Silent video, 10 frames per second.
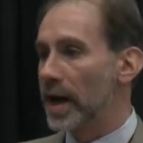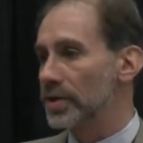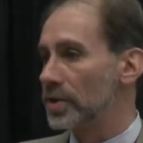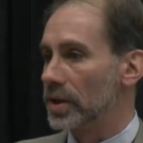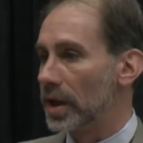
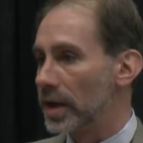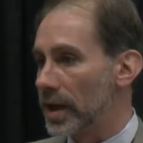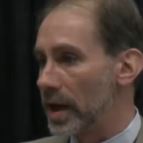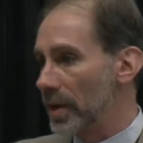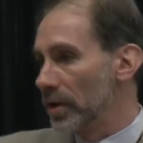house isn't like
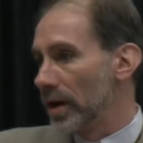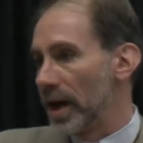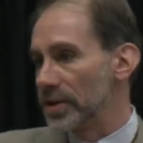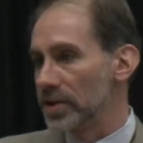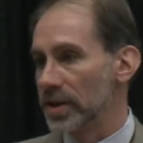that. I bet your
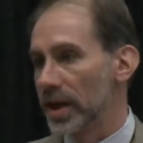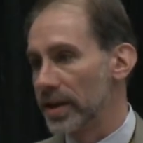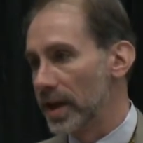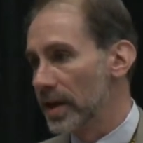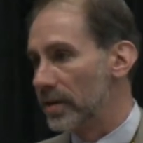house isn't
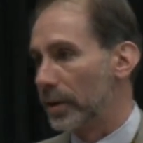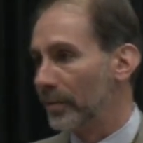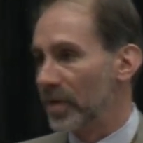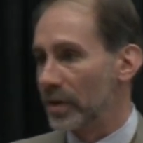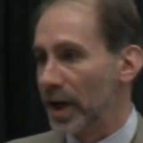like that either,
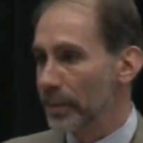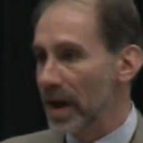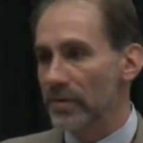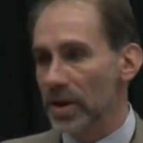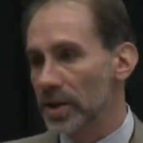right?
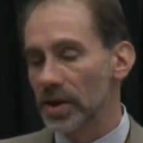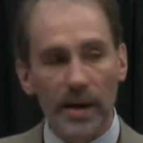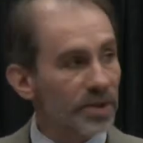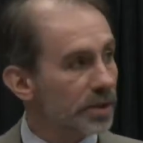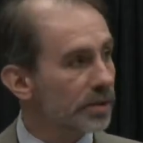Everything
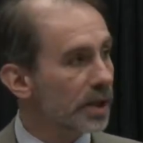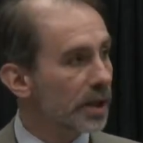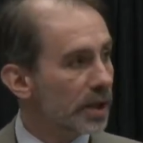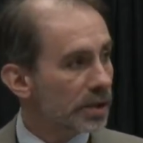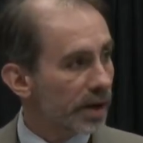comes in
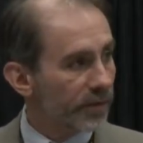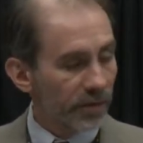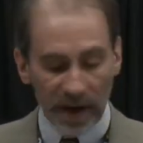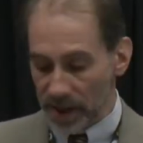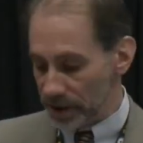
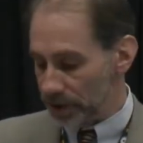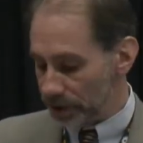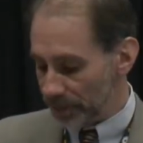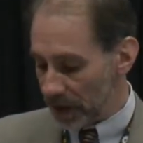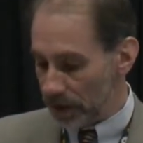different
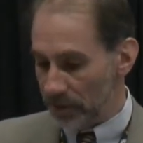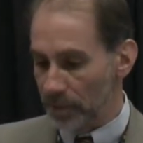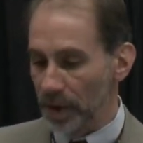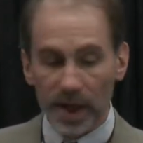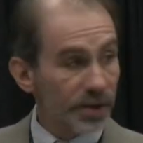fashions and
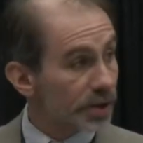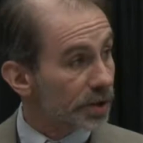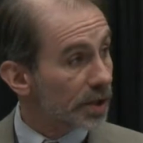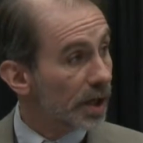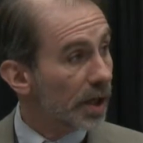different
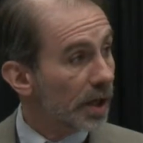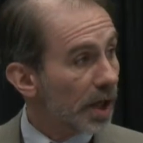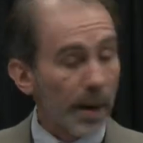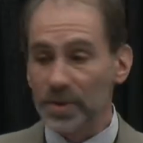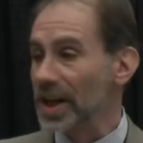places,
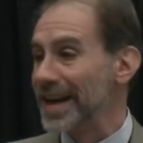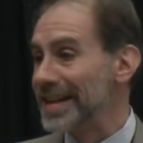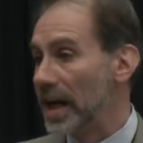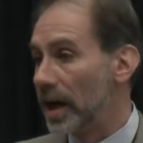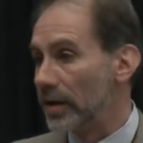upside
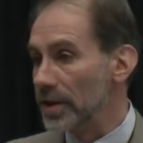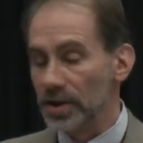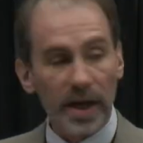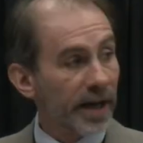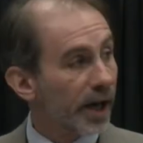down,
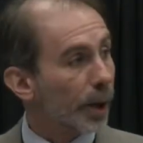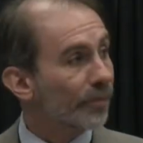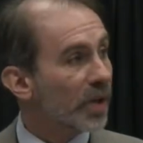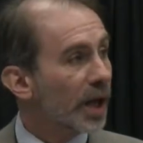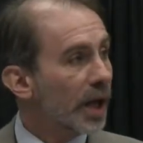inside out.
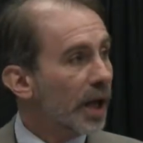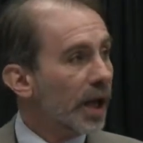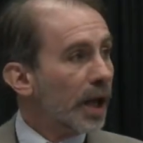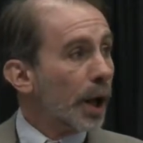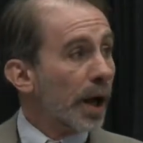
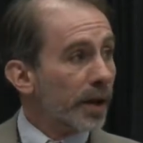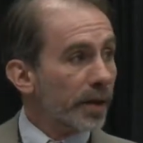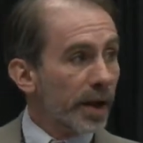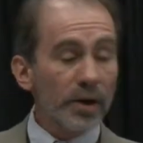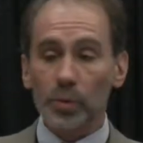
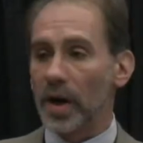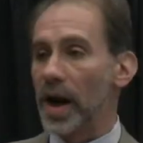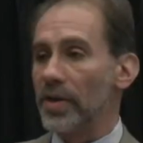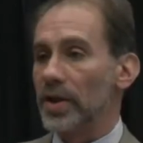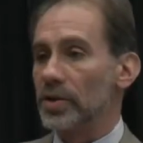Here's one
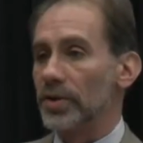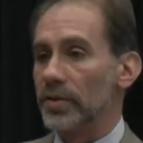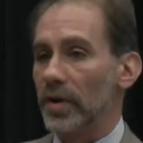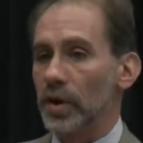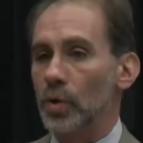I think is
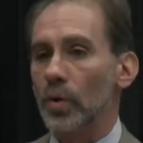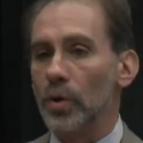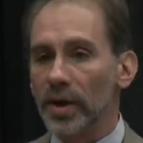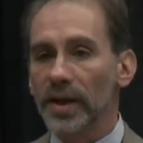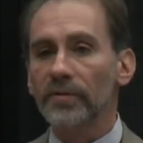also very cool.
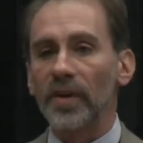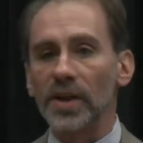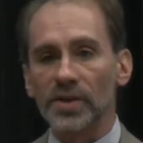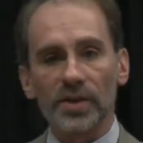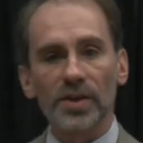Looking at
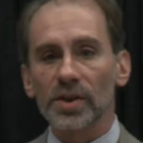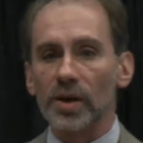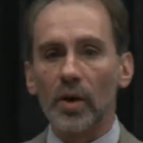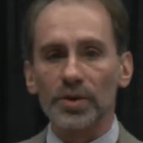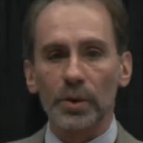faces, and this is
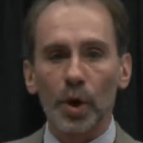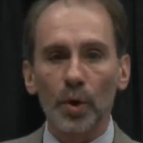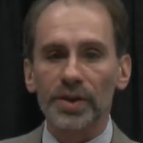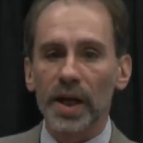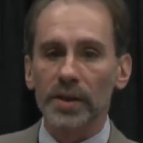also an
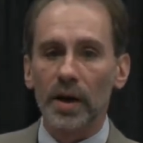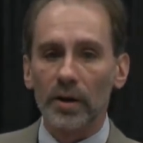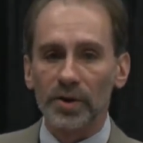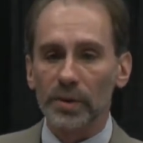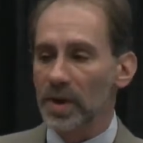old
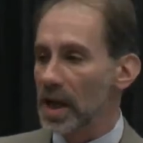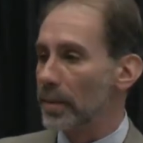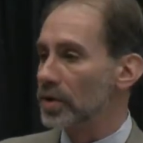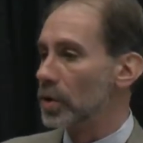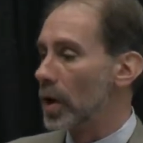technology, being
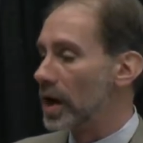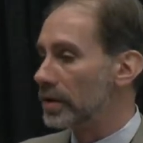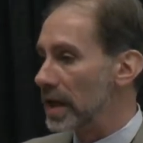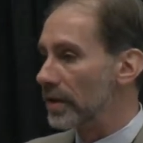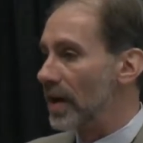able to
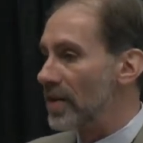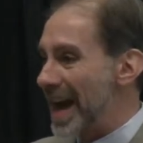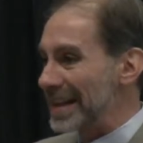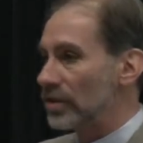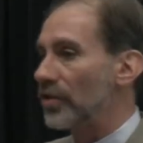identify
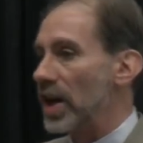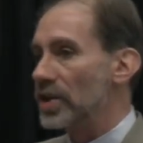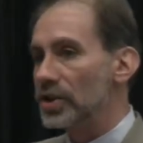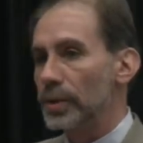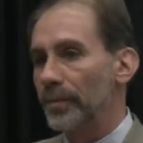that's a
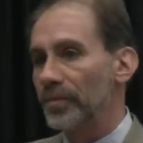face,